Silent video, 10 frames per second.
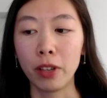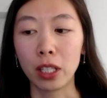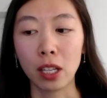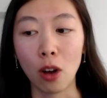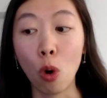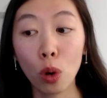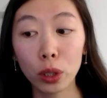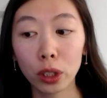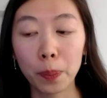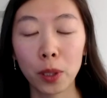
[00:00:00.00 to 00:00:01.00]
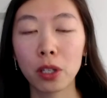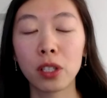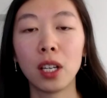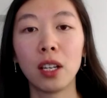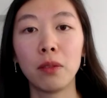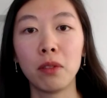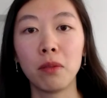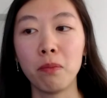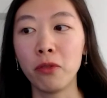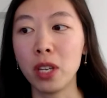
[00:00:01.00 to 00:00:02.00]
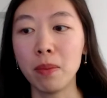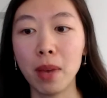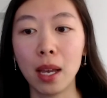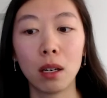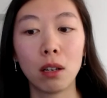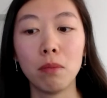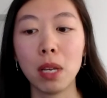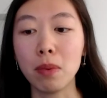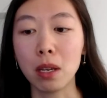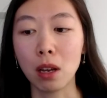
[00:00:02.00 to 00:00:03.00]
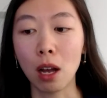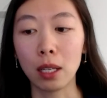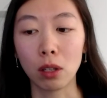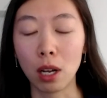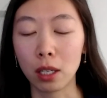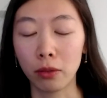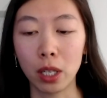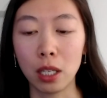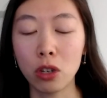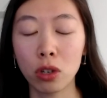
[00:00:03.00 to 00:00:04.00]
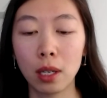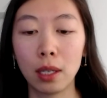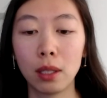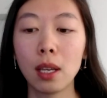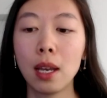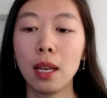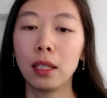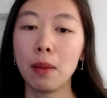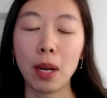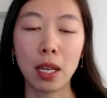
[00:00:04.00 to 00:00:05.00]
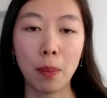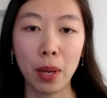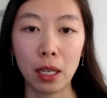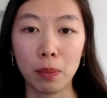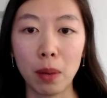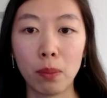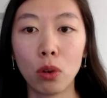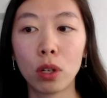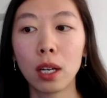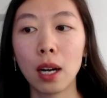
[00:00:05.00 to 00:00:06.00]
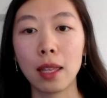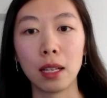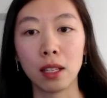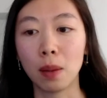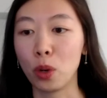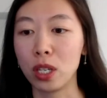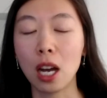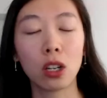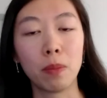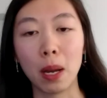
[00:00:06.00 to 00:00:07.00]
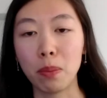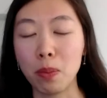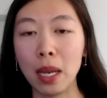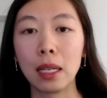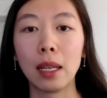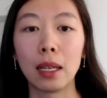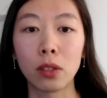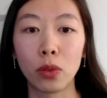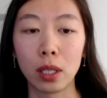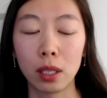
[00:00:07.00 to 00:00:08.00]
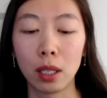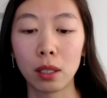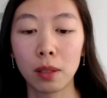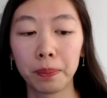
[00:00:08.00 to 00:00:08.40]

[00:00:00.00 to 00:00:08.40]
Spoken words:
it's an older person, female, maybe has a lot of conditions, they might get paid a bit more, and then someone younger might be paid less, for instance.